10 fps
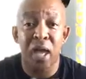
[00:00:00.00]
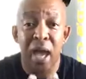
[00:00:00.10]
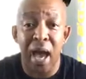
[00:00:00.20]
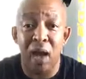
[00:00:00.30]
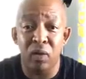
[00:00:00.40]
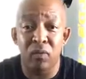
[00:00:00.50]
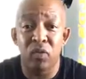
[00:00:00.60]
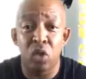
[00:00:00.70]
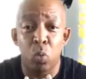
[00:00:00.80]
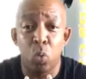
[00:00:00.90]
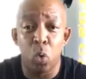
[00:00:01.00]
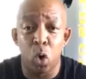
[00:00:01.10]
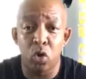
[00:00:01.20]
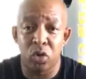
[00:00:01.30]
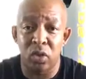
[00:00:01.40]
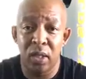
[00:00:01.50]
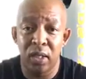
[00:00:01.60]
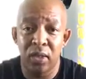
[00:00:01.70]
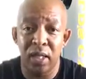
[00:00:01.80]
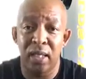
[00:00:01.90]
out of the worst
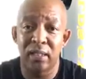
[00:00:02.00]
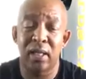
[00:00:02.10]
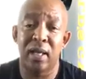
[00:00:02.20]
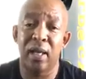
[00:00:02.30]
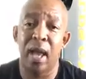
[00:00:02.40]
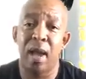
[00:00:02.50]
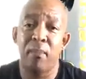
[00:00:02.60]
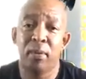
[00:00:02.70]
things that can happen.